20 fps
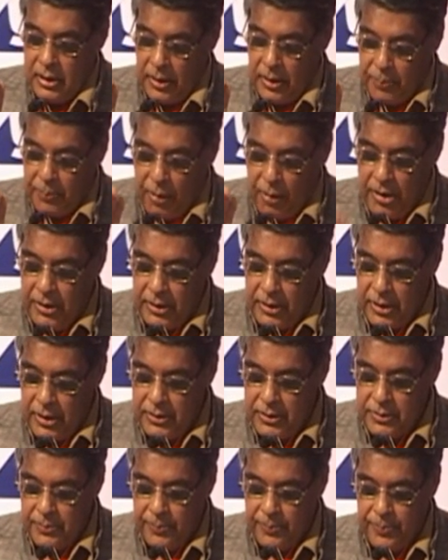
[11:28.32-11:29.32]
the point
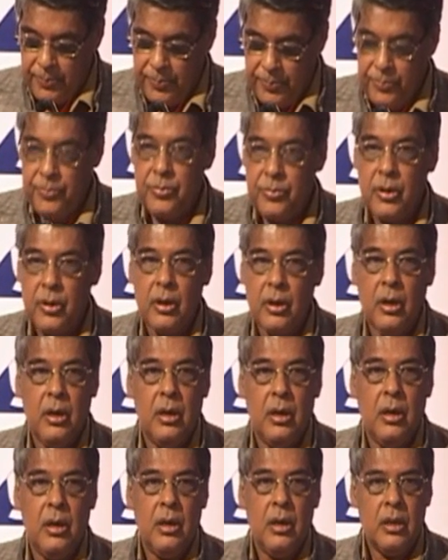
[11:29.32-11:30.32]
is,
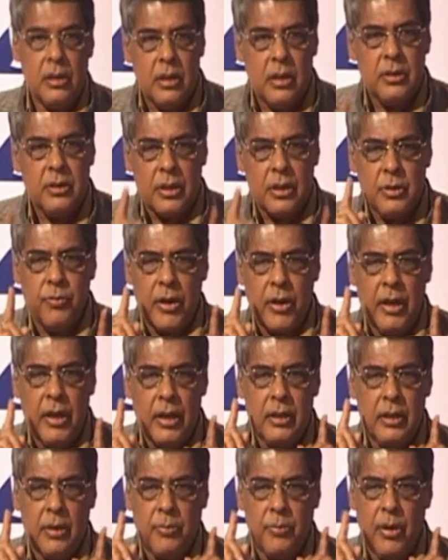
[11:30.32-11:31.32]
just one
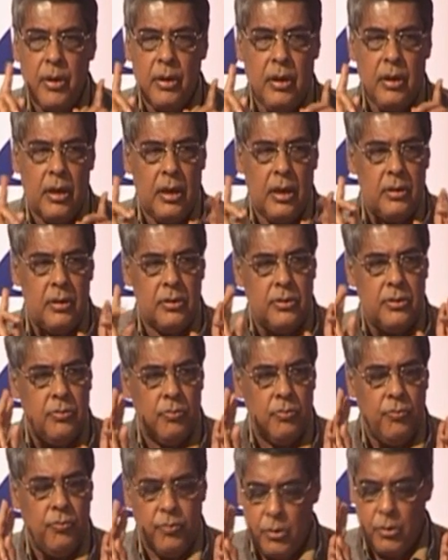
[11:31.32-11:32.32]
another, uh, uh,